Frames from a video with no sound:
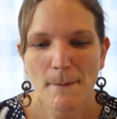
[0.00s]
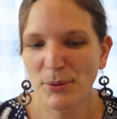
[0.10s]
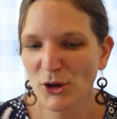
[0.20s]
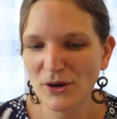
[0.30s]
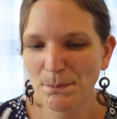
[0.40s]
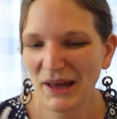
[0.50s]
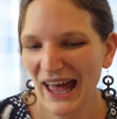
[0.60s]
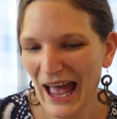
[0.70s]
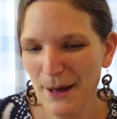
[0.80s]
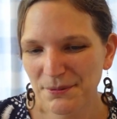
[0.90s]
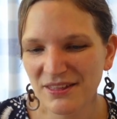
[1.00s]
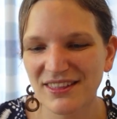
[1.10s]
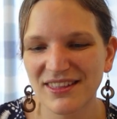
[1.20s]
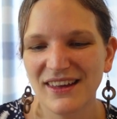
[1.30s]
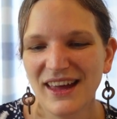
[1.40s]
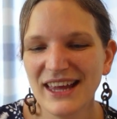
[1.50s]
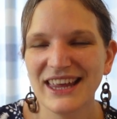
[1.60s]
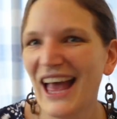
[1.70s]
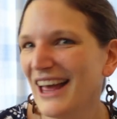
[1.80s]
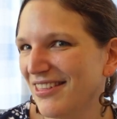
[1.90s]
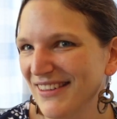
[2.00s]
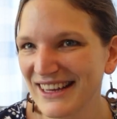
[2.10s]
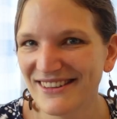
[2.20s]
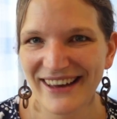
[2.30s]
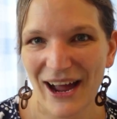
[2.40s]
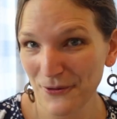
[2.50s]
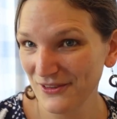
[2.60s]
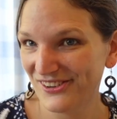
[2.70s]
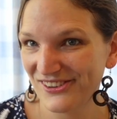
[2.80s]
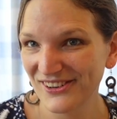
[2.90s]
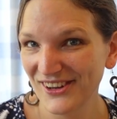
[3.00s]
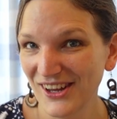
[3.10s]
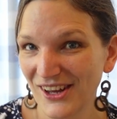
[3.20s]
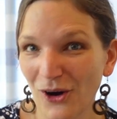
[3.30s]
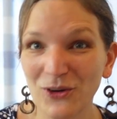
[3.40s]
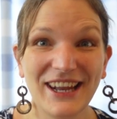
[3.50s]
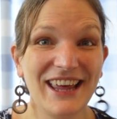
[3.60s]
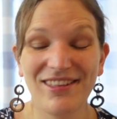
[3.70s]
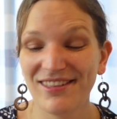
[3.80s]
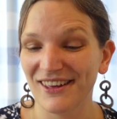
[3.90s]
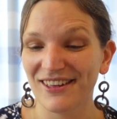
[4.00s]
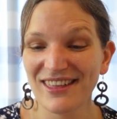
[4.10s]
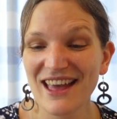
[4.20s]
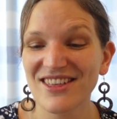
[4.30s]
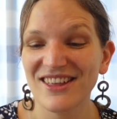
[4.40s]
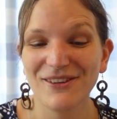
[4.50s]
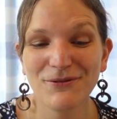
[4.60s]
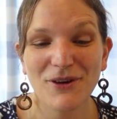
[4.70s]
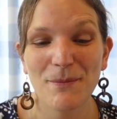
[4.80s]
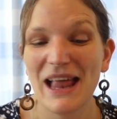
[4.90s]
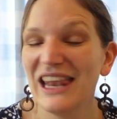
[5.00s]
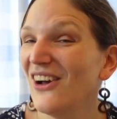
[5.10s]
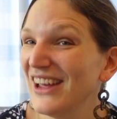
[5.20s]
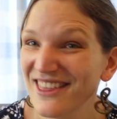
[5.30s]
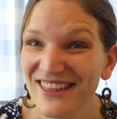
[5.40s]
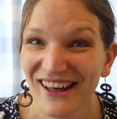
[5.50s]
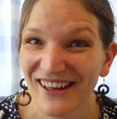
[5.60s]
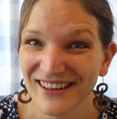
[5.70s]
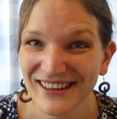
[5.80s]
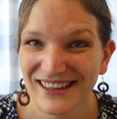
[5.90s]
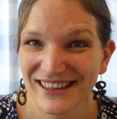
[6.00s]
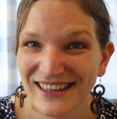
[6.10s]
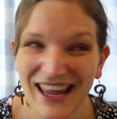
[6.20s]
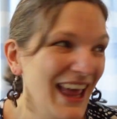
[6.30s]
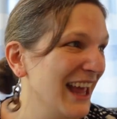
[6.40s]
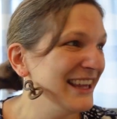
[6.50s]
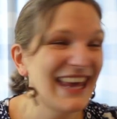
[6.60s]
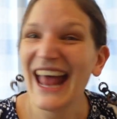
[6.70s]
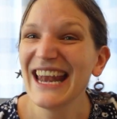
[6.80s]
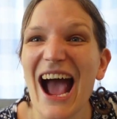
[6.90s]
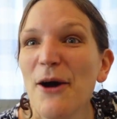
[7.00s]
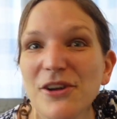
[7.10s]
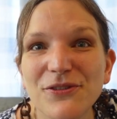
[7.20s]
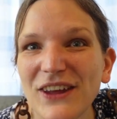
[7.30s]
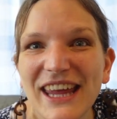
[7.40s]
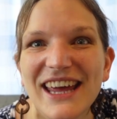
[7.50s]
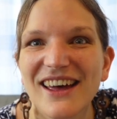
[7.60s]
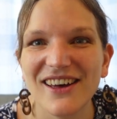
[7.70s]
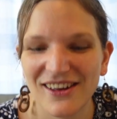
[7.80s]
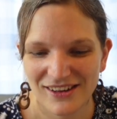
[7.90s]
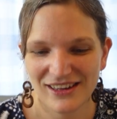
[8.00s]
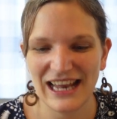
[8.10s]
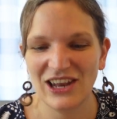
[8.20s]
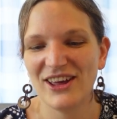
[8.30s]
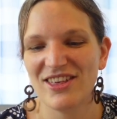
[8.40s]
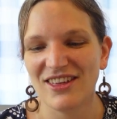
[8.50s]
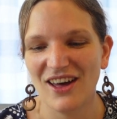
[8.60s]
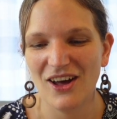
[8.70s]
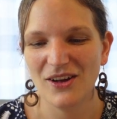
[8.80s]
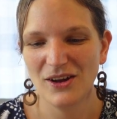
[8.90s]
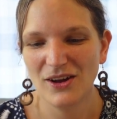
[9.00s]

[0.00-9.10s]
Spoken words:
but perhaps casting doubt on his succession from Elijah. Get out of here, Elisha.